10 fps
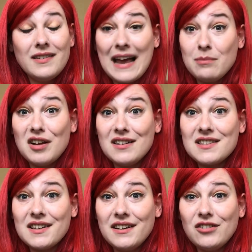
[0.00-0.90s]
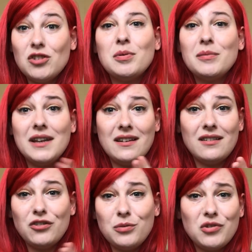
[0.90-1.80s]
Tap dancing. She put me in,
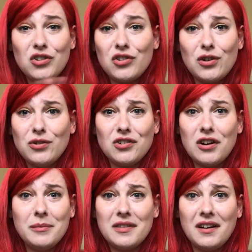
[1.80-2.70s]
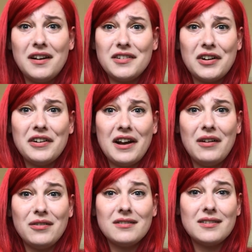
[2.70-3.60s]
she was just so determined that I turn
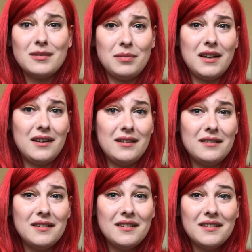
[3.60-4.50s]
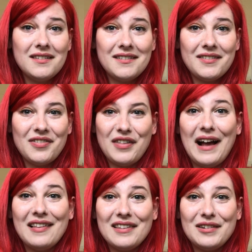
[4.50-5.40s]
out to be
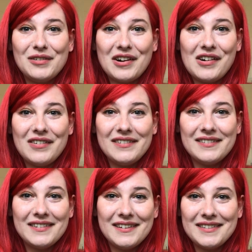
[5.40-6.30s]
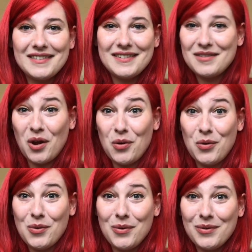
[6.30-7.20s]
that little girl. No,
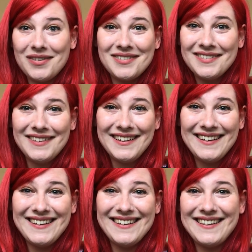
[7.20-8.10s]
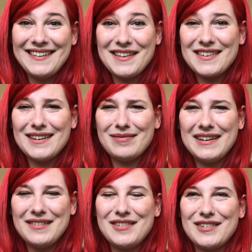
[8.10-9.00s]
that's not
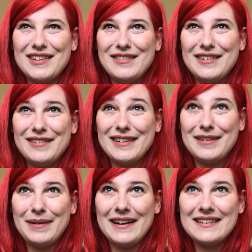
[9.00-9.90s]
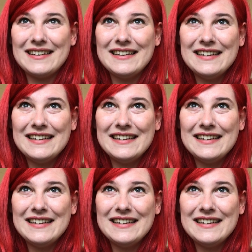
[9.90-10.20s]
me. It was really, really, really bad.